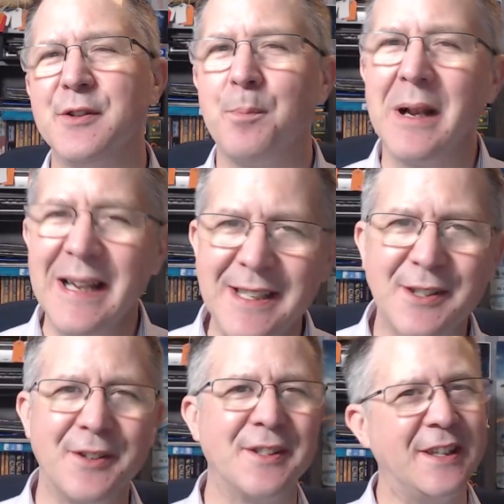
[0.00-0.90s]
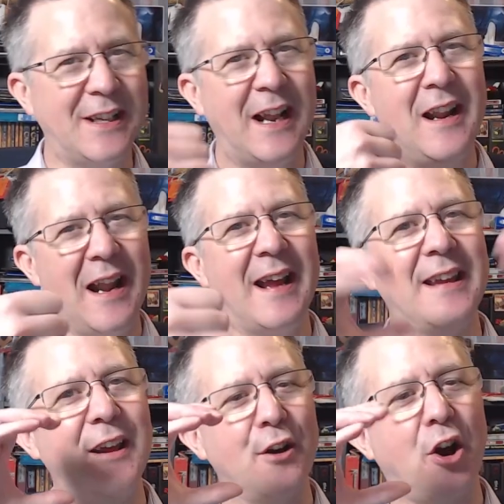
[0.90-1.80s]
please consider
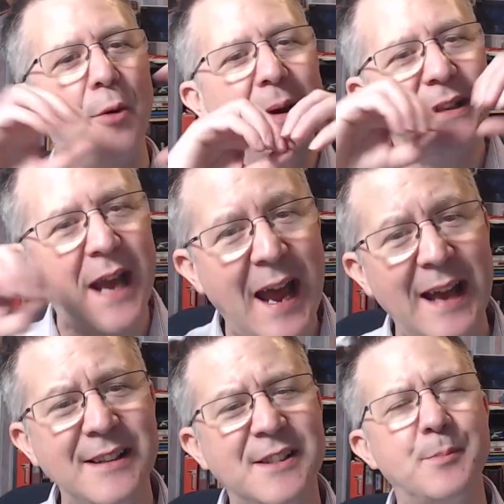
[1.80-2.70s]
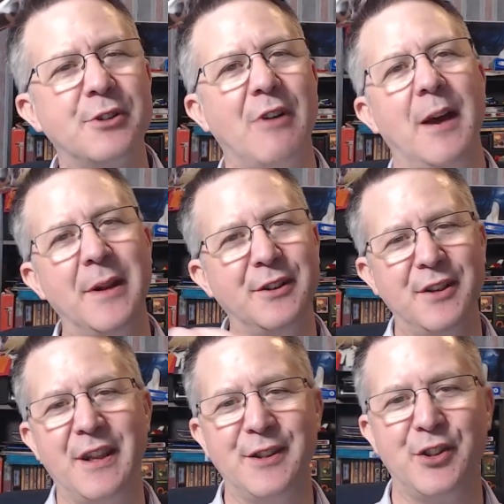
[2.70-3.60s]
liking, comment and subscribing to
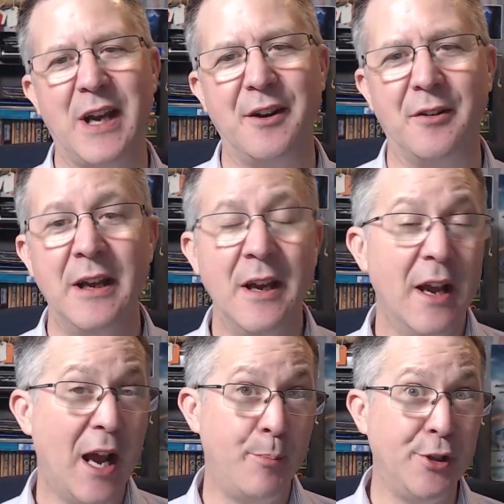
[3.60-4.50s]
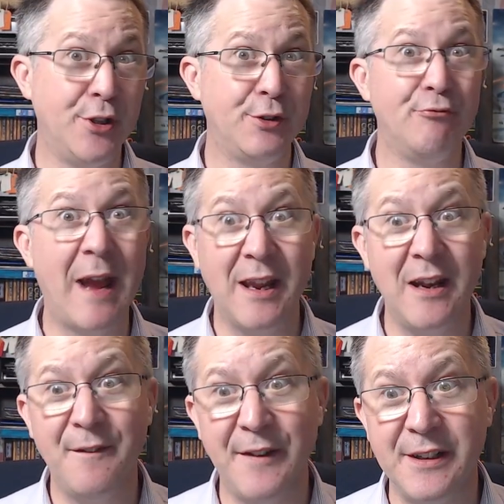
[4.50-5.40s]
this channel. I produce
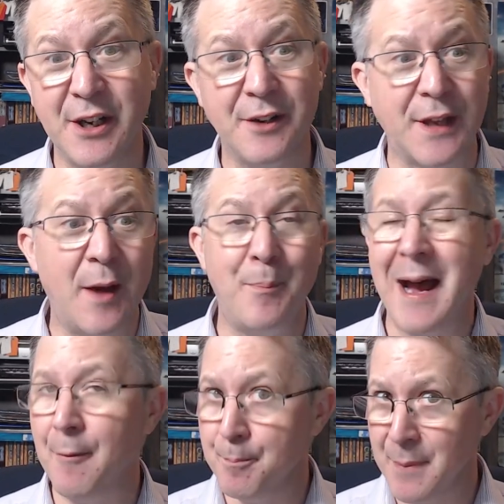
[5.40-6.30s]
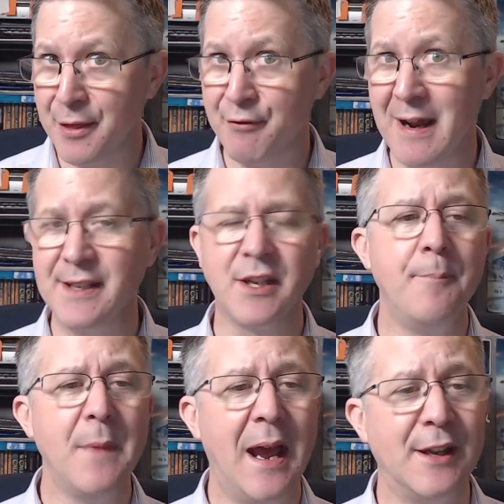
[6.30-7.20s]
regular videos about Mythras
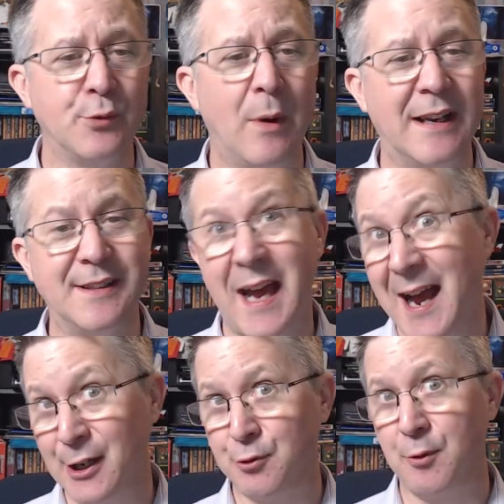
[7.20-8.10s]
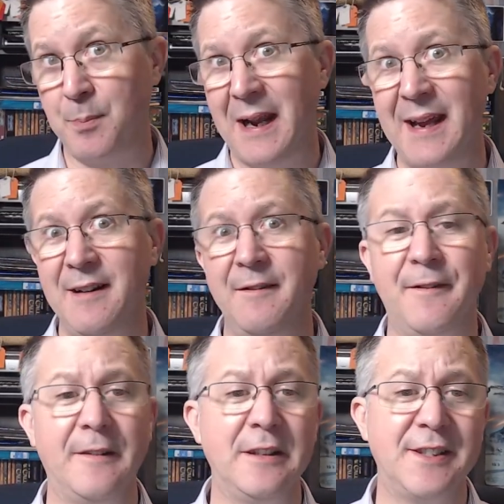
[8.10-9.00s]
as well as actual playing
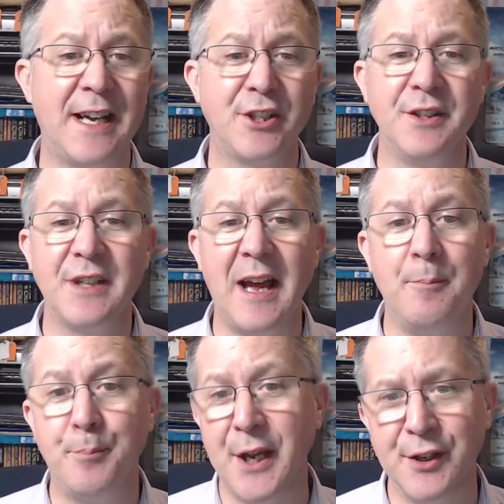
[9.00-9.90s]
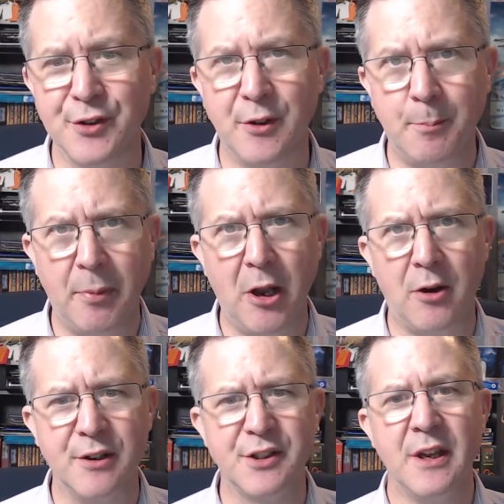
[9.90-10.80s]
sessions and personal
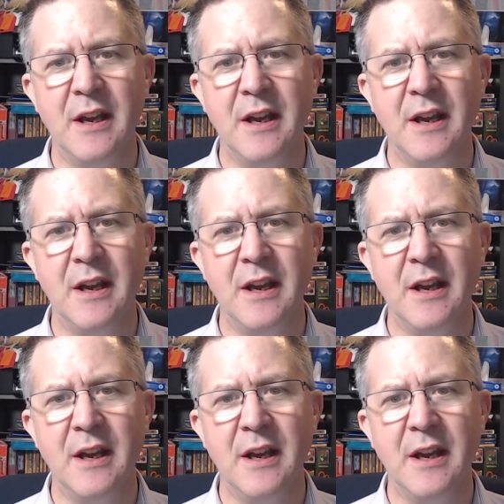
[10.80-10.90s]
blogs.